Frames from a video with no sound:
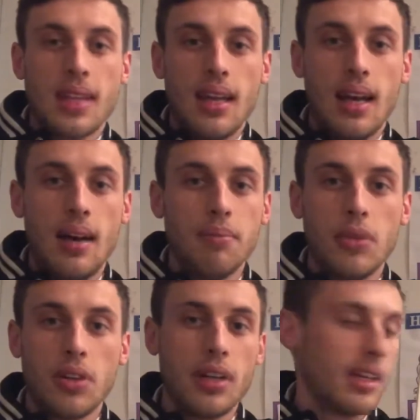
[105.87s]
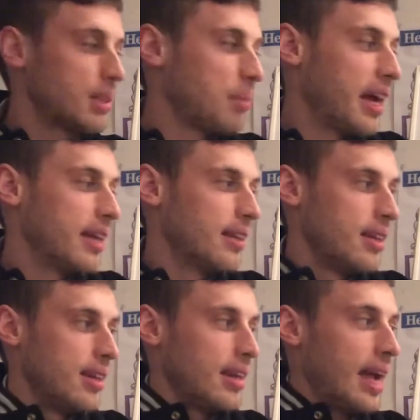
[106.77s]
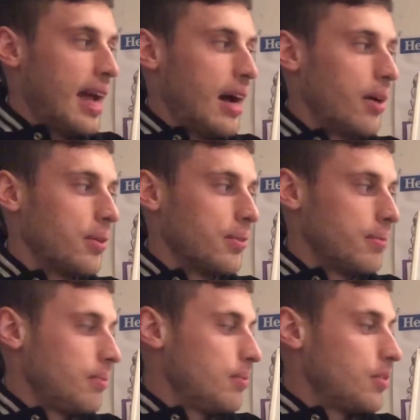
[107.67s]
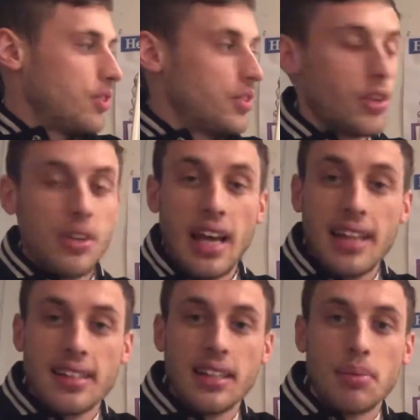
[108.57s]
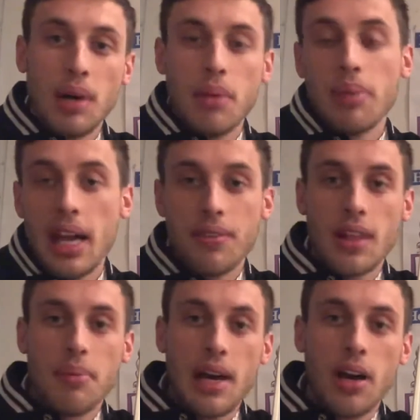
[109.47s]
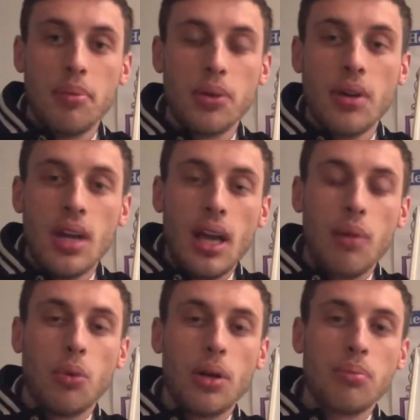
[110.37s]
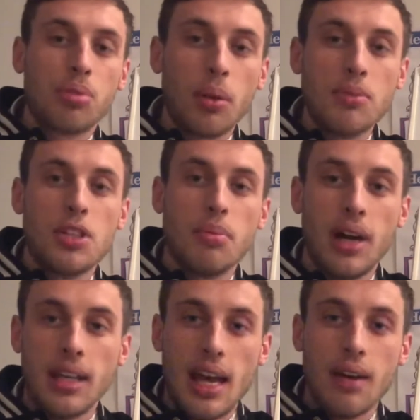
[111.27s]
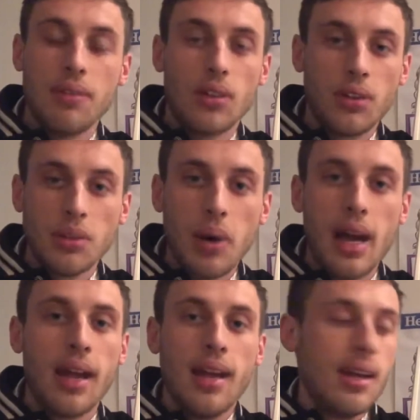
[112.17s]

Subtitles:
I'm going to explain how certain assets might pay for that power bill and what problems you might have along the way,